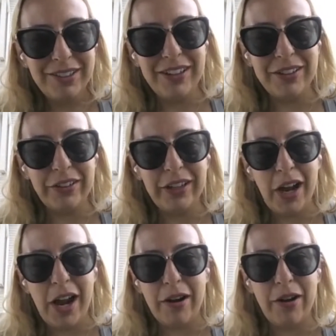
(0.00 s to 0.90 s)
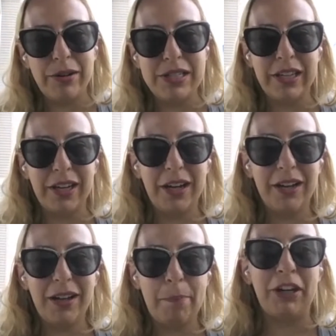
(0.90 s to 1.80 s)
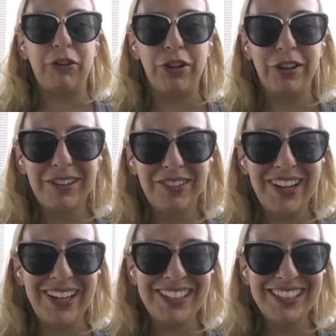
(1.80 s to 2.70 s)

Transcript: right? They're like, I don't know, it's like a picture, right?